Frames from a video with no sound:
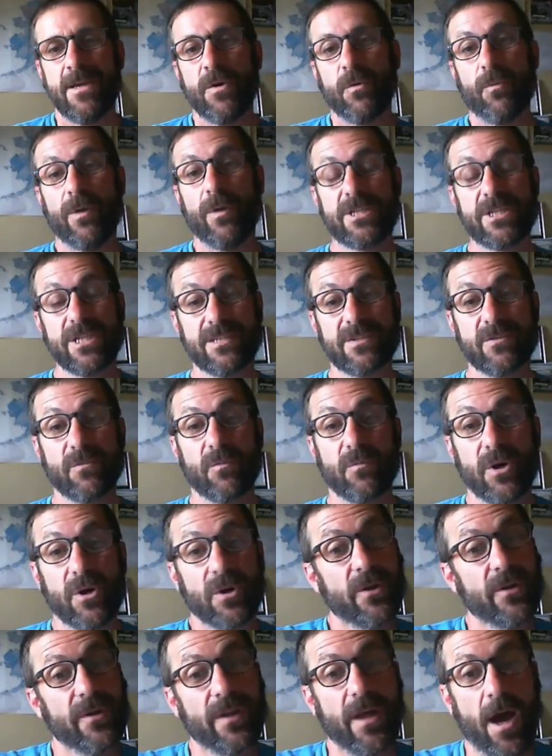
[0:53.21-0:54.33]
which is the
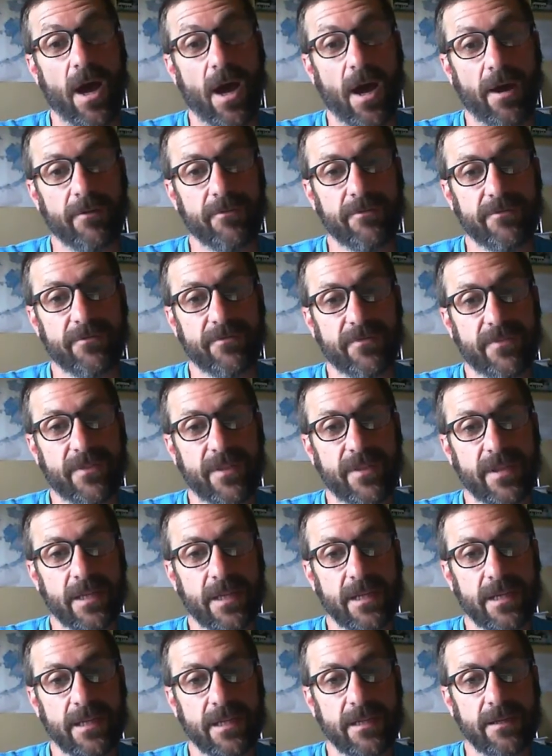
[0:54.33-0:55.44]
world of
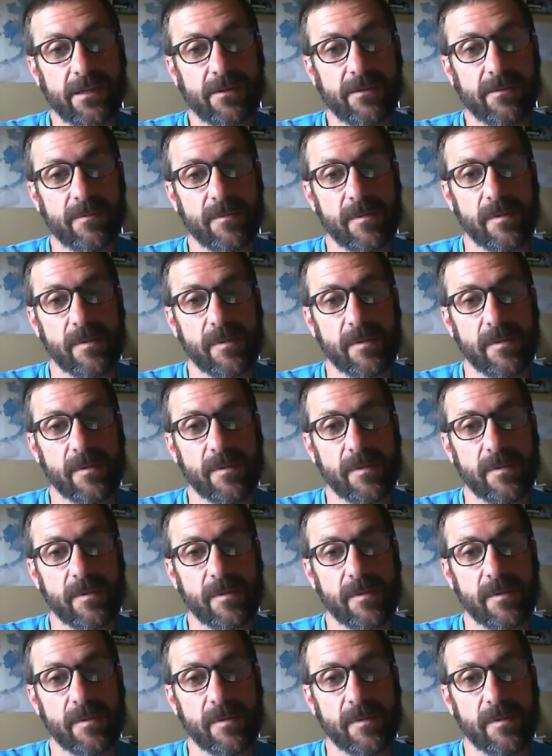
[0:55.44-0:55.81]
the